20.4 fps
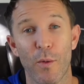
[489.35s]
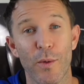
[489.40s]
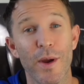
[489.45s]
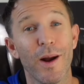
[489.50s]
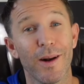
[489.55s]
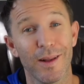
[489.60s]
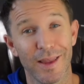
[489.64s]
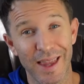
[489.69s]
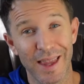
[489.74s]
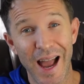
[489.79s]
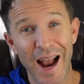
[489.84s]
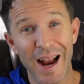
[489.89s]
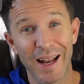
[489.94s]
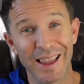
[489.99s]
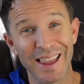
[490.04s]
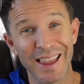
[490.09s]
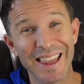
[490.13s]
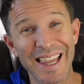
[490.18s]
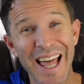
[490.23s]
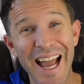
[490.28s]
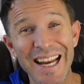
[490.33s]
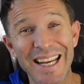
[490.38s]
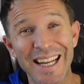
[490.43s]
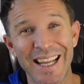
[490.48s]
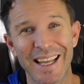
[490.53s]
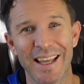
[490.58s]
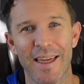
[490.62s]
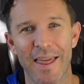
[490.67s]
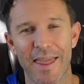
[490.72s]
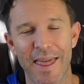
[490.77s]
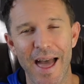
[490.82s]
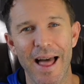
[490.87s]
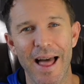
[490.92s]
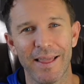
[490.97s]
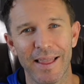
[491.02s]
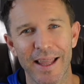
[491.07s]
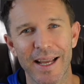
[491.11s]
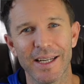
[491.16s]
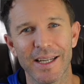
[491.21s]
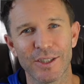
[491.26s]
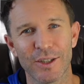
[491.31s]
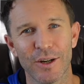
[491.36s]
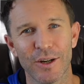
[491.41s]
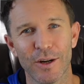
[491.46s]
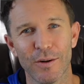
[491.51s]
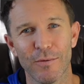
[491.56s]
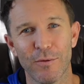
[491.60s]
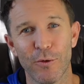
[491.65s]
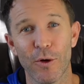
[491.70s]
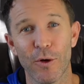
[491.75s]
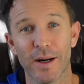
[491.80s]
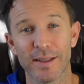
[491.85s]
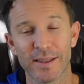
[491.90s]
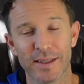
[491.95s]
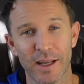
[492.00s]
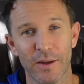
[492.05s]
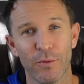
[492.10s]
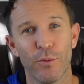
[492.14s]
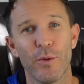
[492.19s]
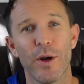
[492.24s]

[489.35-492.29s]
We are lighting that lantern for ourselves.